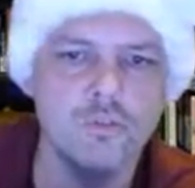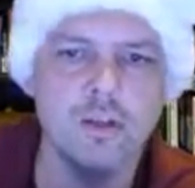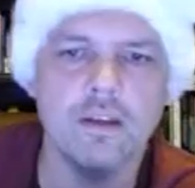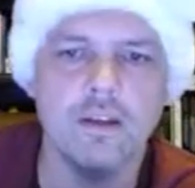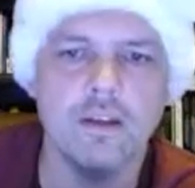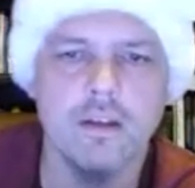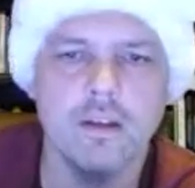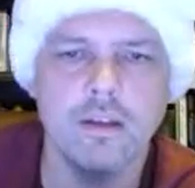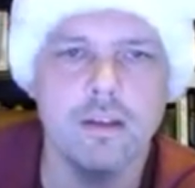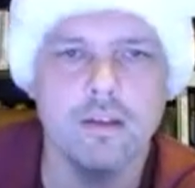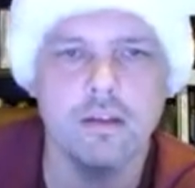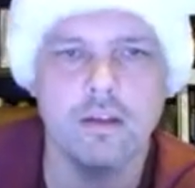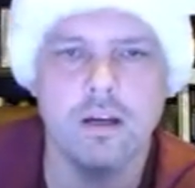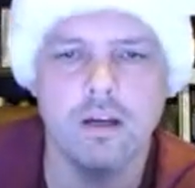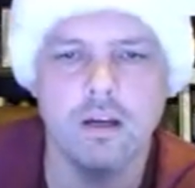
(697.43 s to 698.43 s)
big
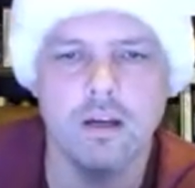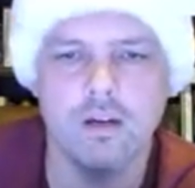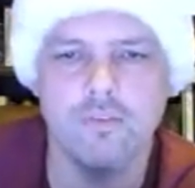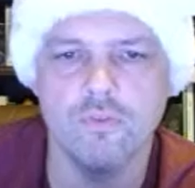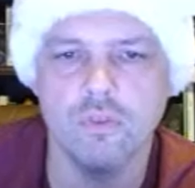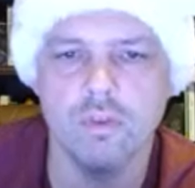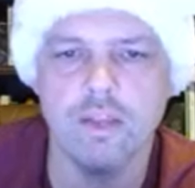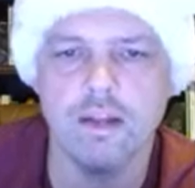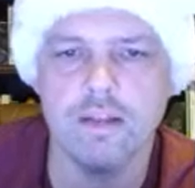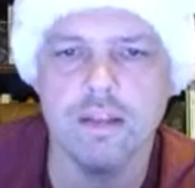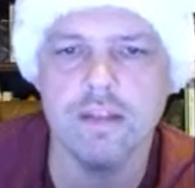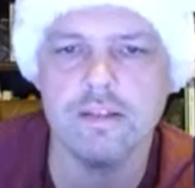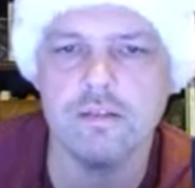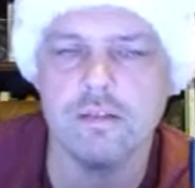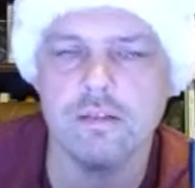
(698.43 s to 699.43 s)
for a lot of
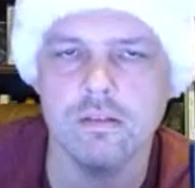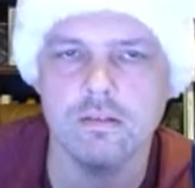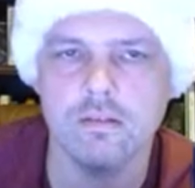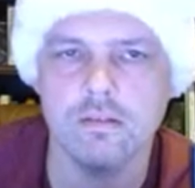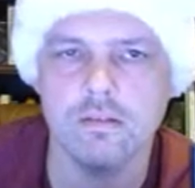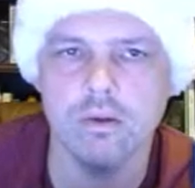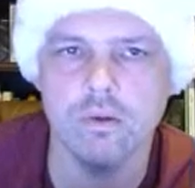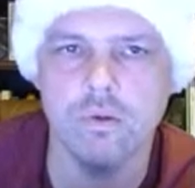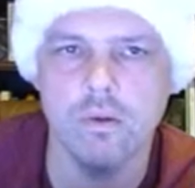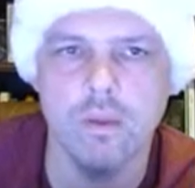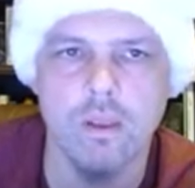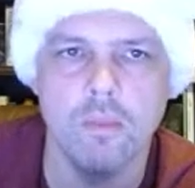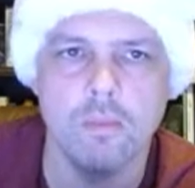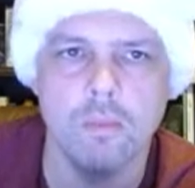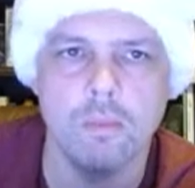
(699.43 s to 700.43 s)
cases.
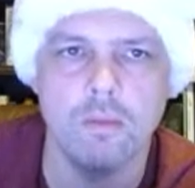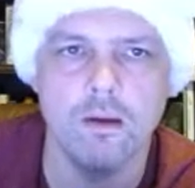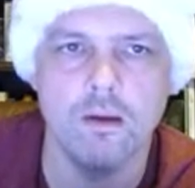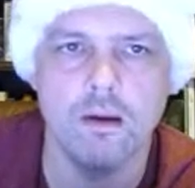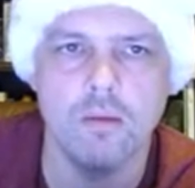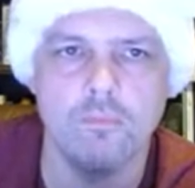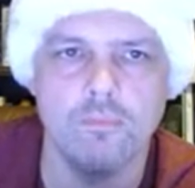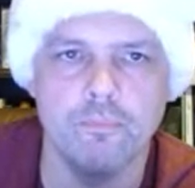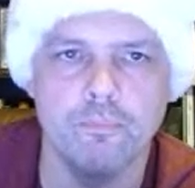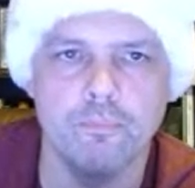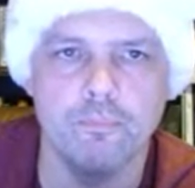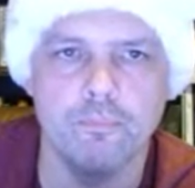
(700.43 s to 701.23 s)
So, I